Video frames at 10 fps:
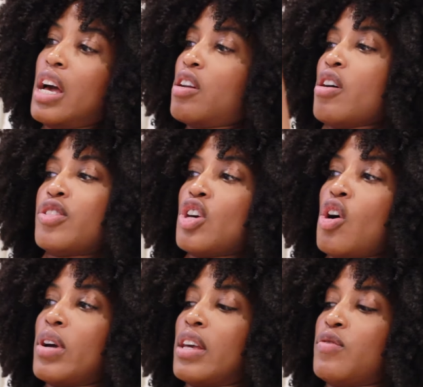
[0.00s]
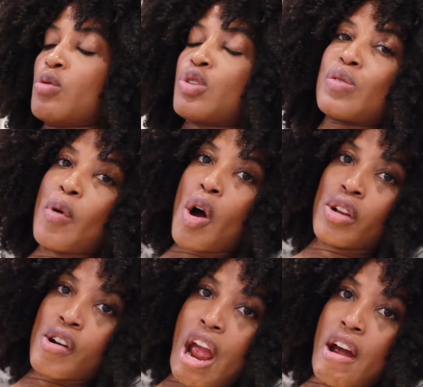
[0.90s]
And also it gives you a
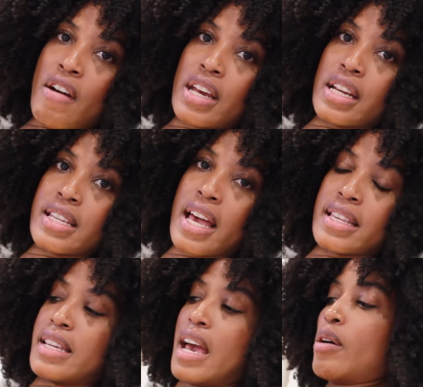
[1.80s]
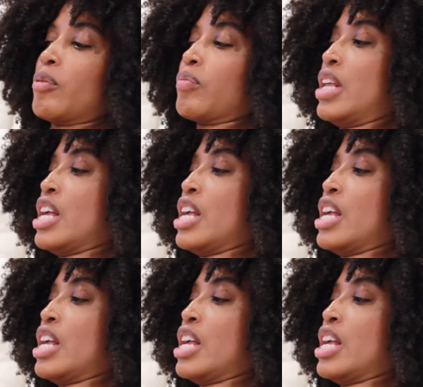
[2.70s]
smaller area to test out.